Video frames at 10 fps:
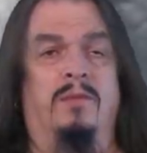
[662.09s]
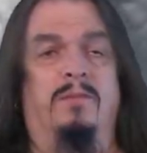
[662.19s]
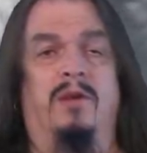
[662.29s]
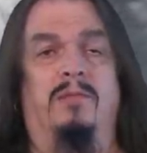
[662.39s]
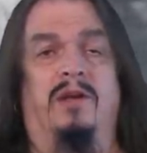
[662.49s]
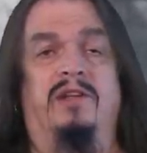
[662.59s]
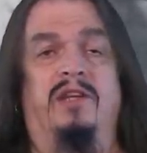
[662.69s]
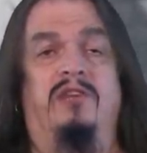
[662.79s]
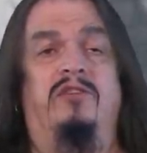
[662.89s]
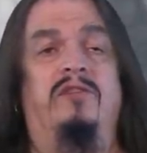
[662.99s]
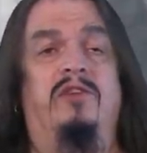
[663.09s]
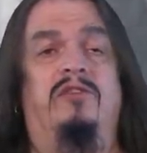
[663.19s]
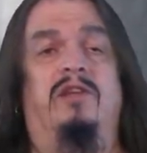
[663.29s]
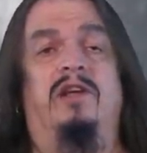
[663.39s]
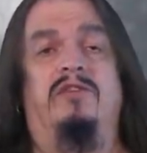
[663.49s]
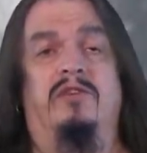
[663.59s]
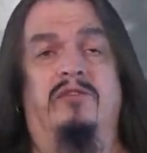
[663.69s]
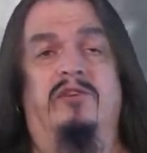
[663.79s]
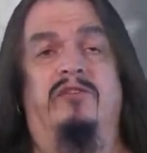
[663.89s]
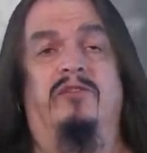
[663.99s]
But bear in mind that each of these clades
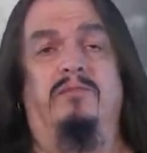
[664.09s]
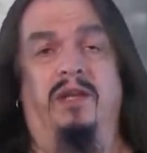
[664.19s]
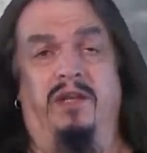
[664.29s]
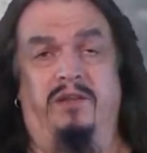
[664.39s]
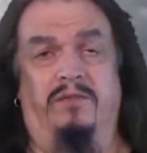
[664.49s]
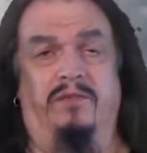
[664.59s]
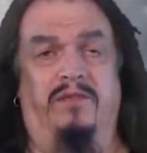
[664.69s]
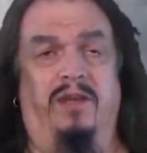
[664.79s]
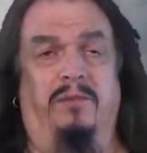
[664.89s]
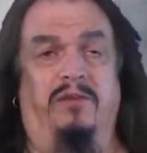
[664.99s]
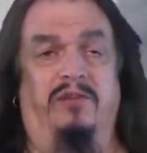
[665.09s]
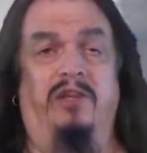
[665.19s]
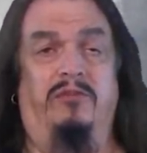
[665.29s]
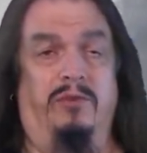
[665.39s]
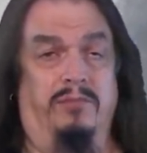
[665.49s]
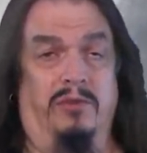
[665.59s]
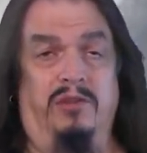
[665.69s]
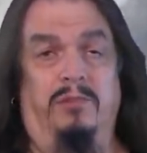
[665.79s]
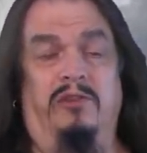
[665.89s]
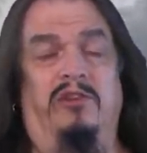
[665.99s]
consists of many different families, each with
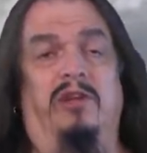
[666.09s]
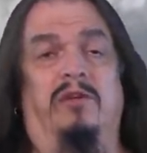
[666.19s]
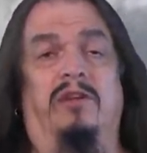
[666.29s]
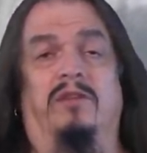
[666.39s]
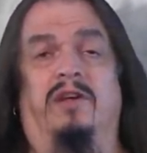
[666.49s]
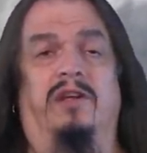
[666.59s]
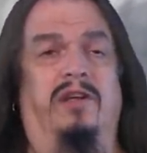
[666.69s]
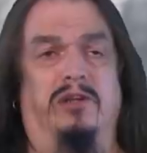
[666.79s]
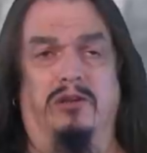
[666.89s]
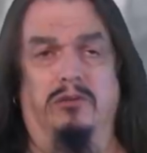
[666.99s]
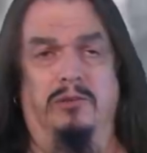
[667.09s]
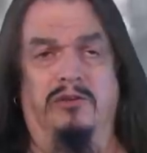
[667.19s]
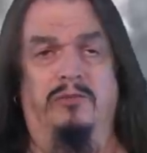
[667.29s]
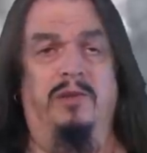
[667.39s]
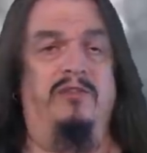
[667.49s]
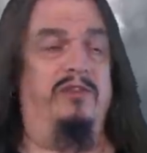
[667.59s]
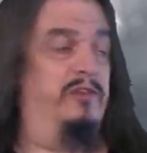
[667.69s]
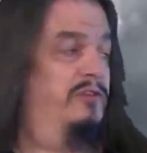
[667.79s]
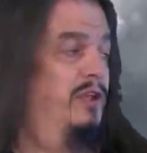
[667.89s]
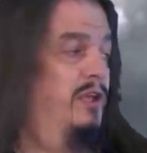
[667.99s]
multiple genera divided into numerous
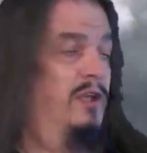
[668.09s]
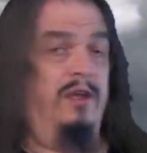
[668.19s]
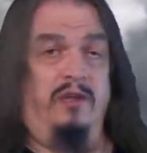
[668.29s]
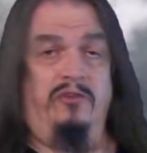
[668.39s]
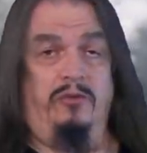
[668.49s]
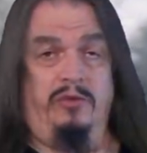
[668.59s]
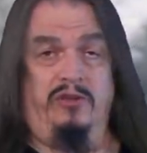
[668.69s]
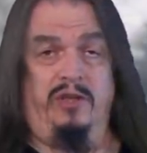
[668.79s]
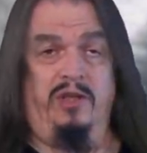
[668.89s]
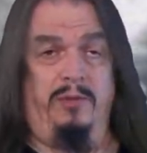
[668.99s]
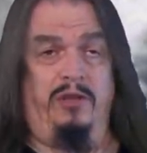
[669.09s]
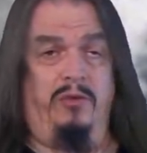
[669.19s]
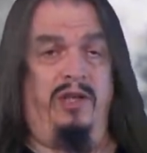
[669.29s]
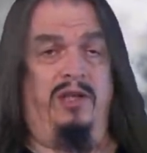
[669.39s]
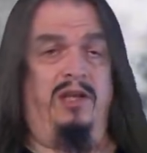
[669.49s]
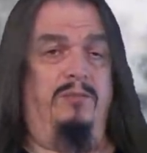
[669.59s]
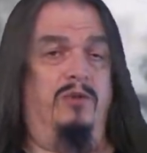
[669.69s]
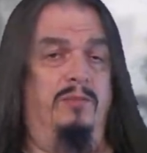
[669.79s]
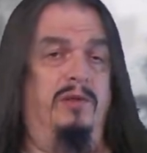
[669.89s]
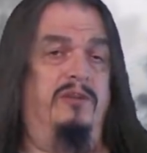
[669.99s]
species. So we're talking about quite a lot
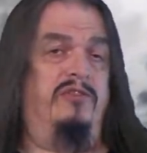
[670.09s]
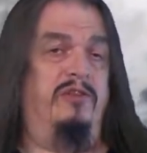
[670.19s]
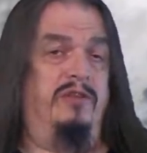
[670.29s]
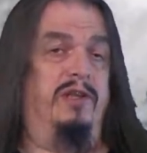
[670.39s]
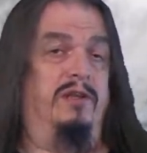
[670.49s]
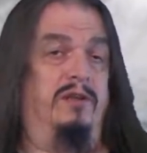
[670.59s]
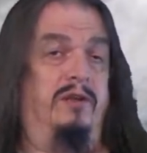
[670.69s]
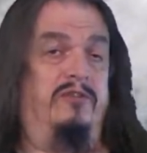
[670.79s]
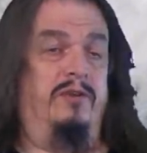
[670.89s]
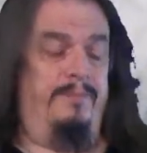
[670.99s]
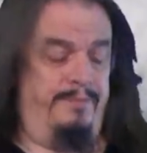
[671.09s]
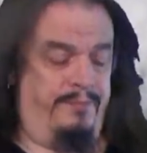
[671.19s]
more birds here than it looks.